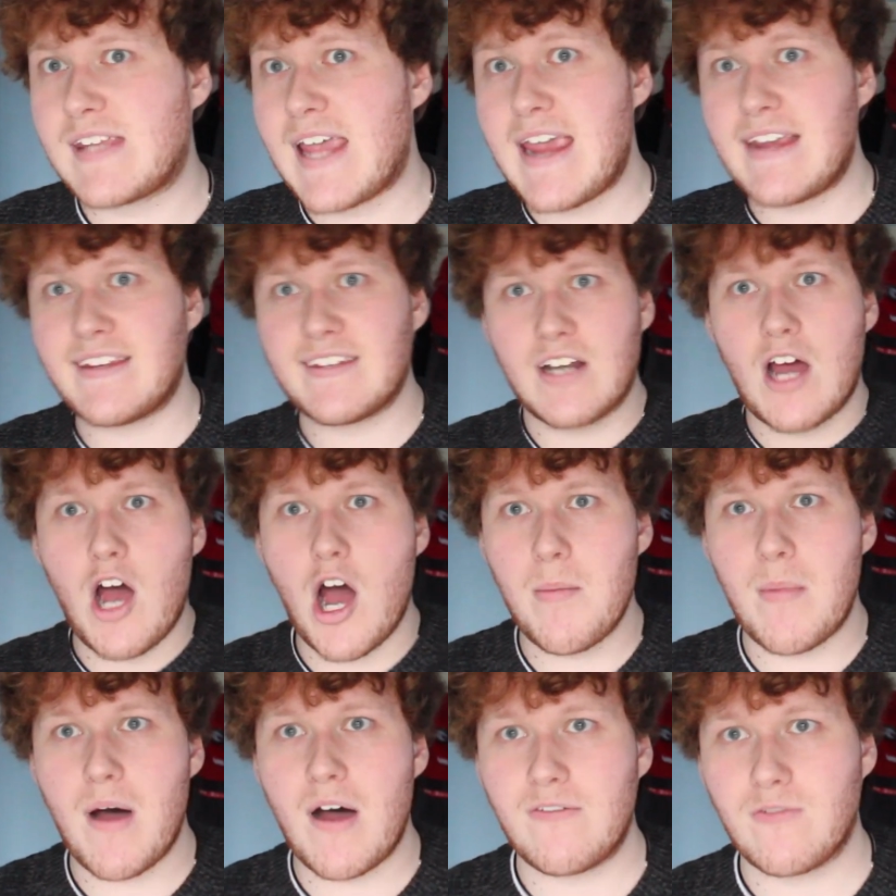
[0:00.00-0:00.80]
takes an
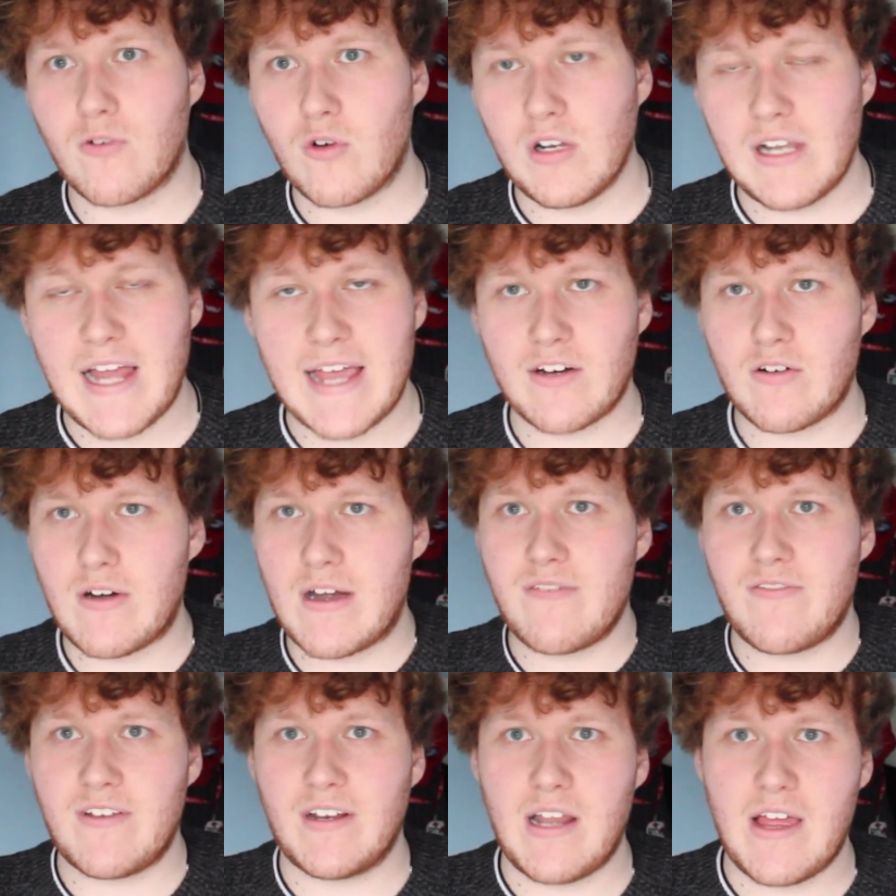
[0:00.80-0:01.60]
arm off or a leg or
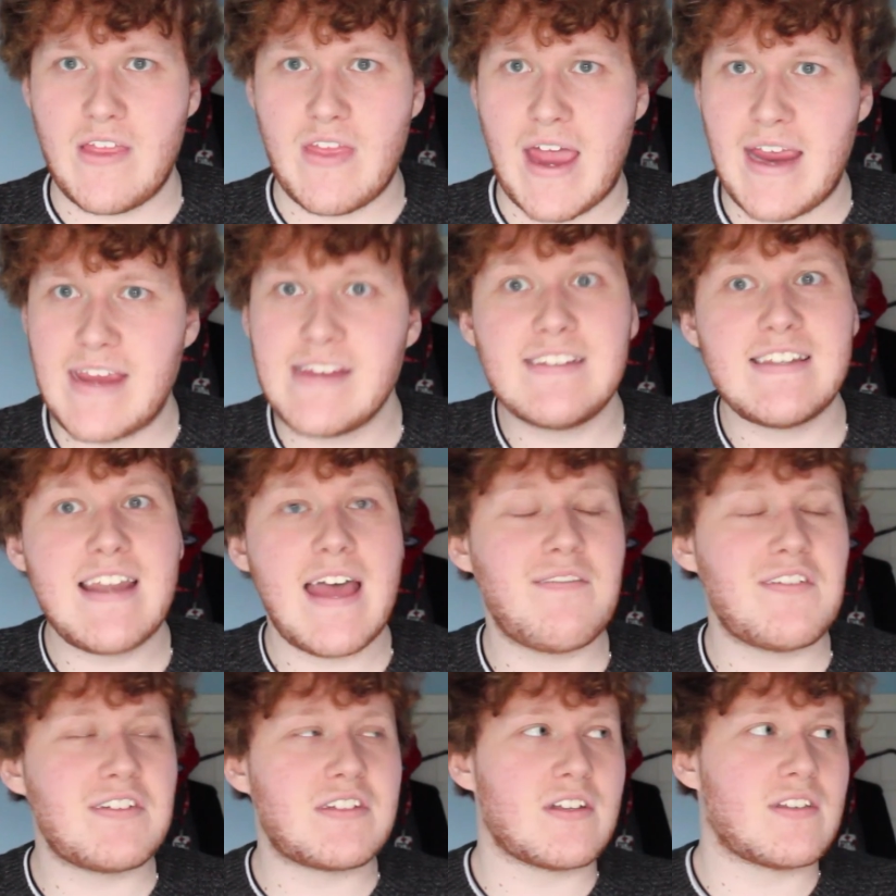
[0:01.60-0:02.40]
anything like that. He's
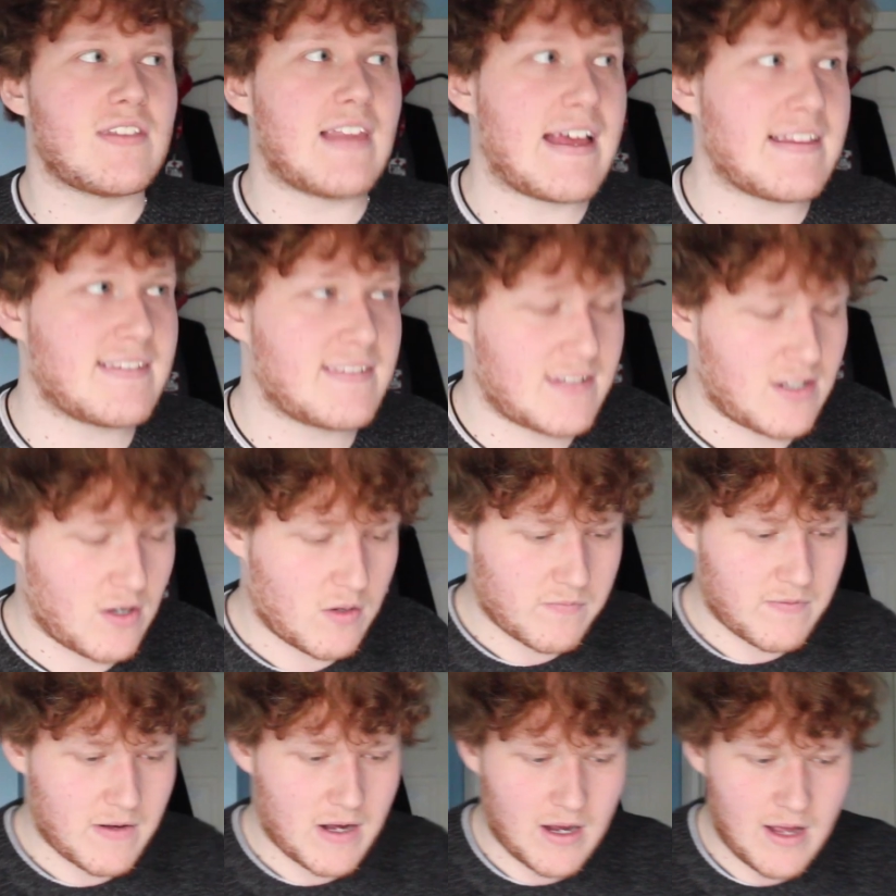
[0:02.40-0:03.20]
never done that
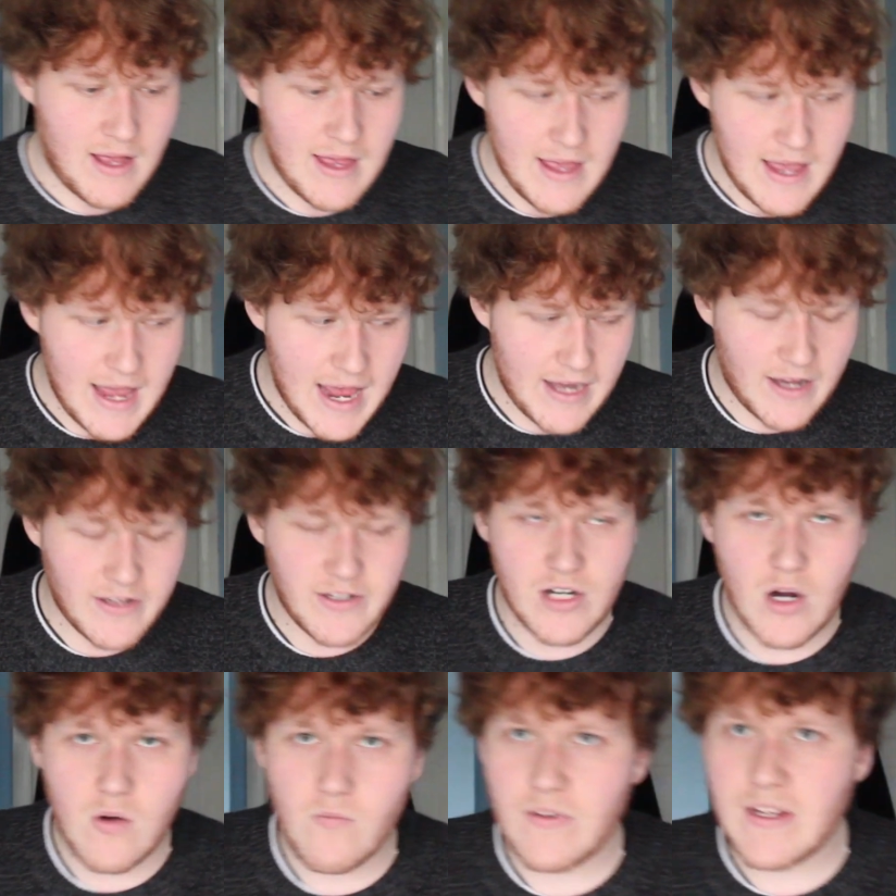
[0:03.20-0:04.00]
so far, and I
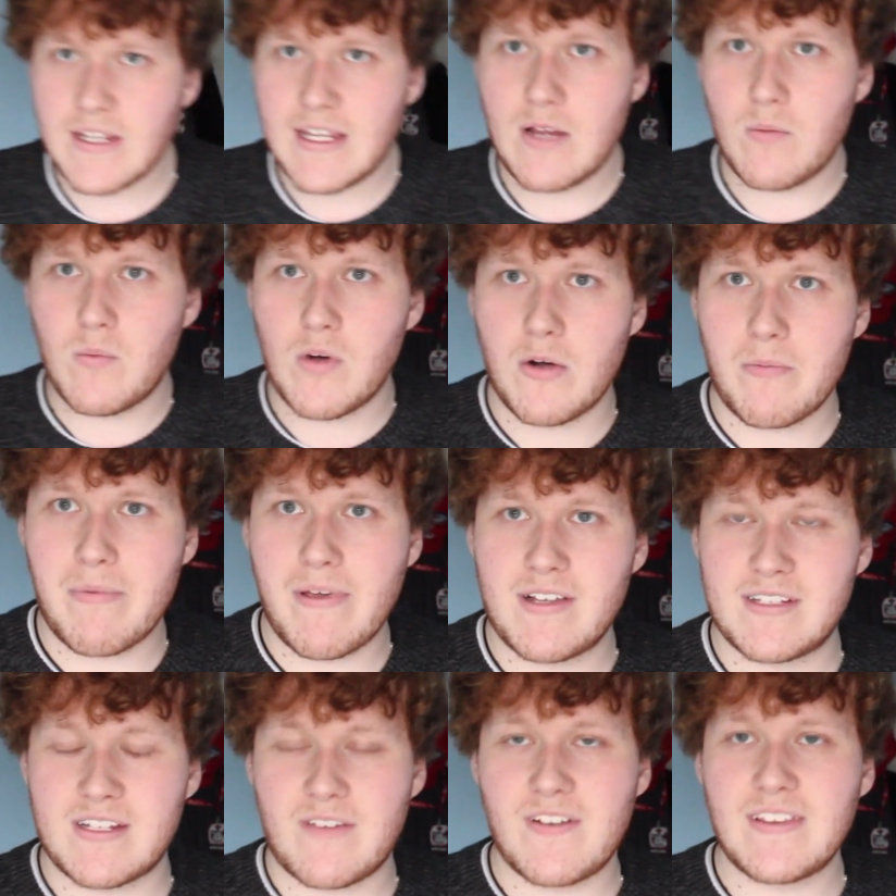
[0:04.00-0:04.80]
don't think he will,
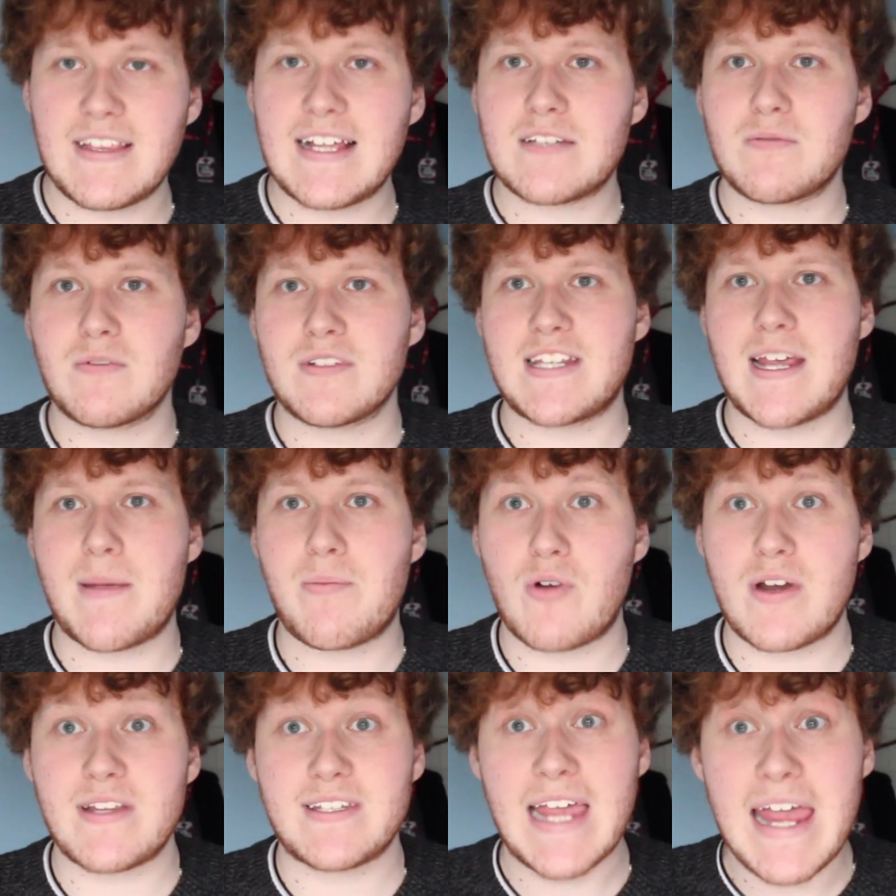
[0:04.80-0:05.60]
because I think that's what
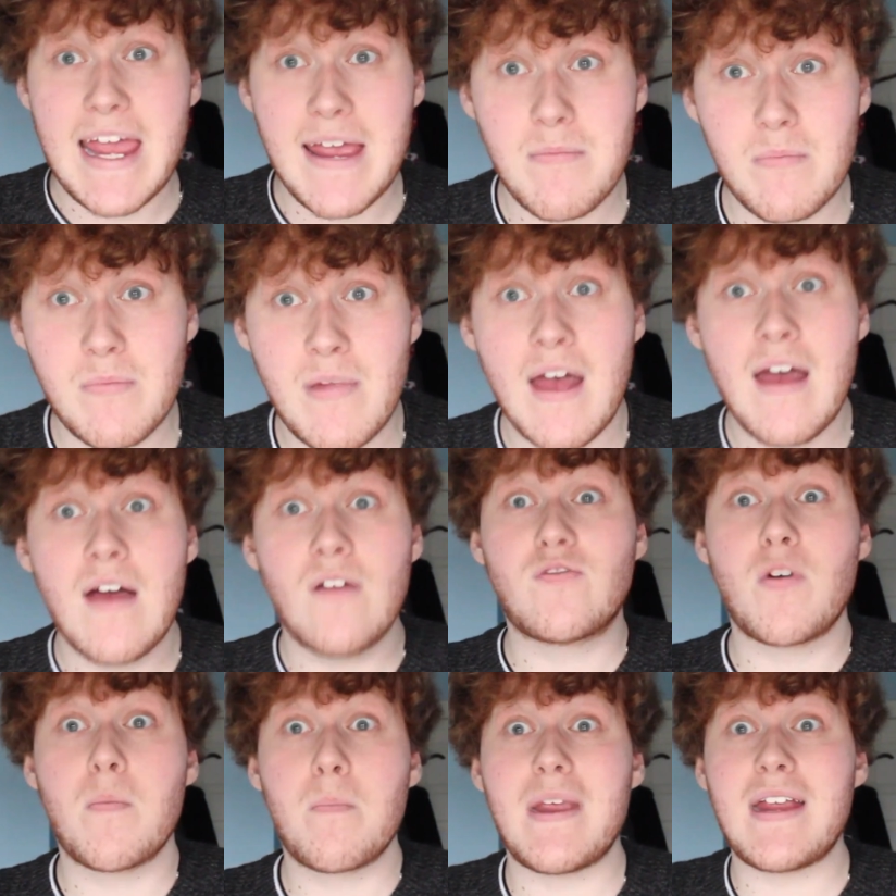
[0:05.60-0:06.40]
separates him
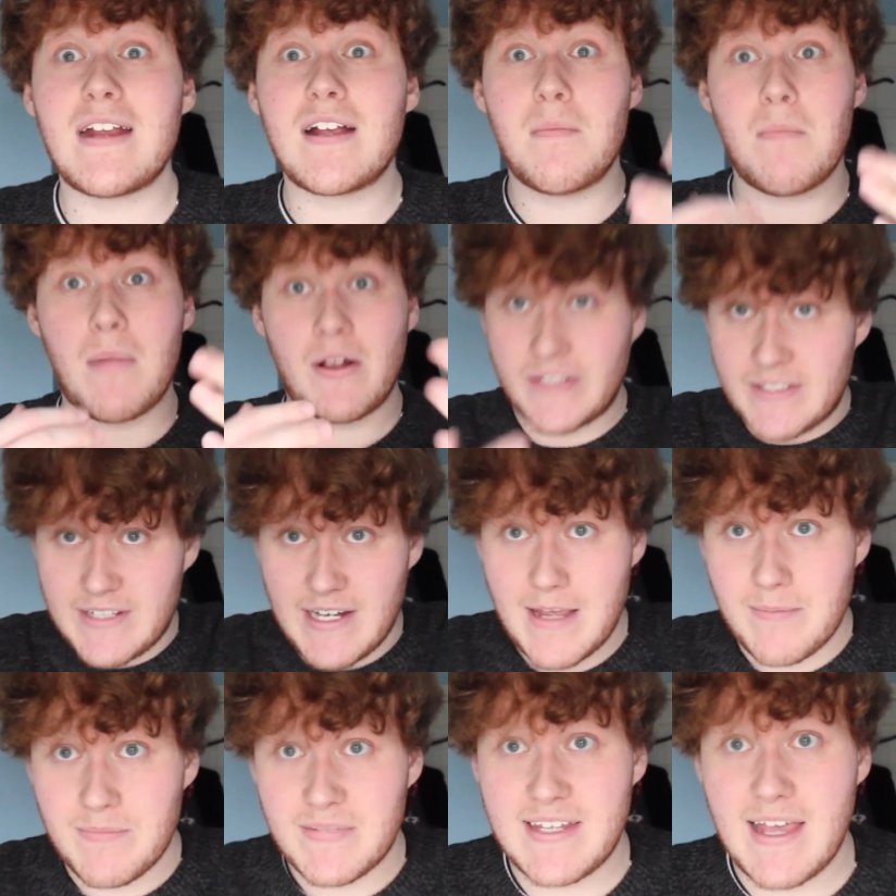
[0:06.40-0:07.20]
from being a
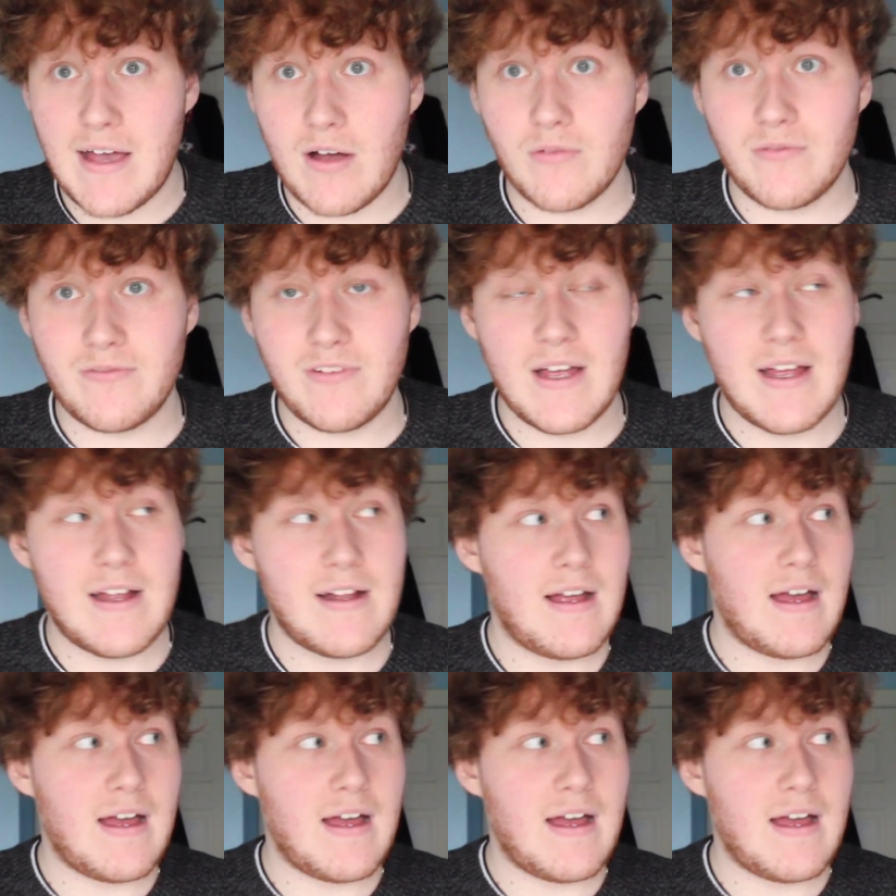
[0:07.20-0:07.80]
monster himself.